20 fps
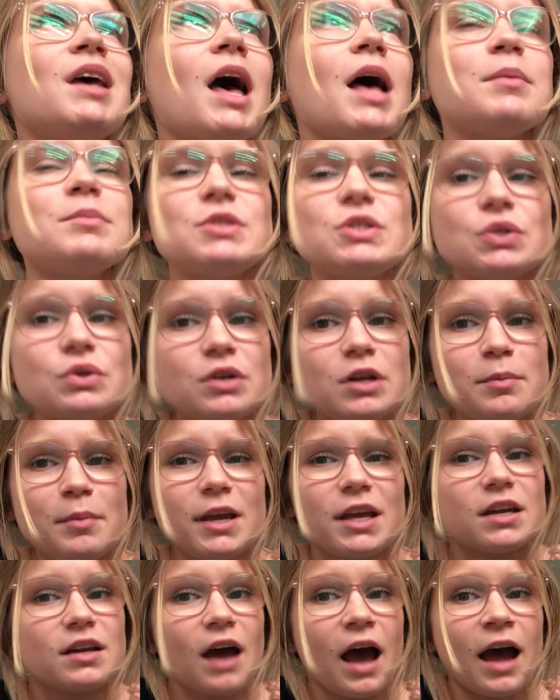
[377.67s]
I'm still going
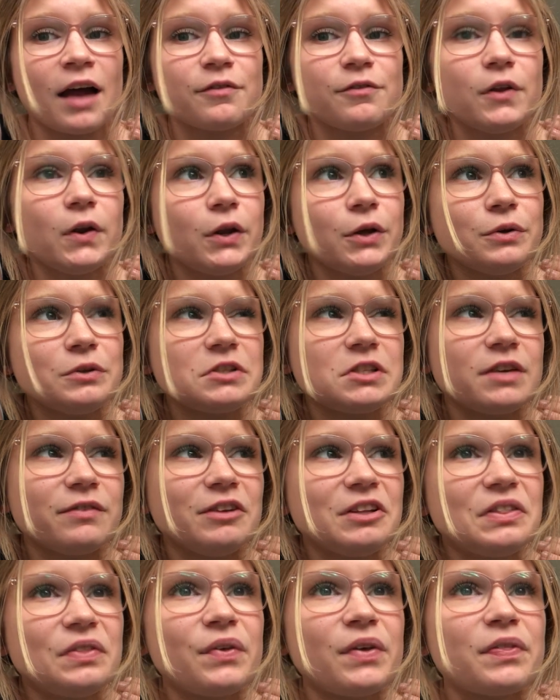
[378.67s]
to make God videos and
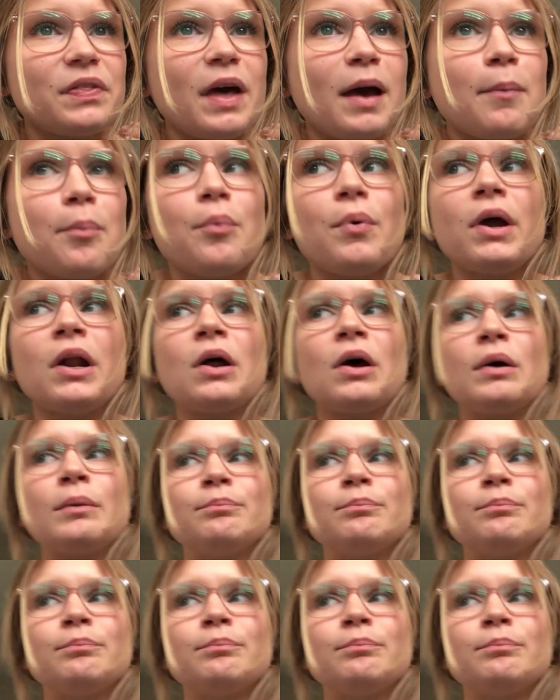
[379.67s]
everything like that, but,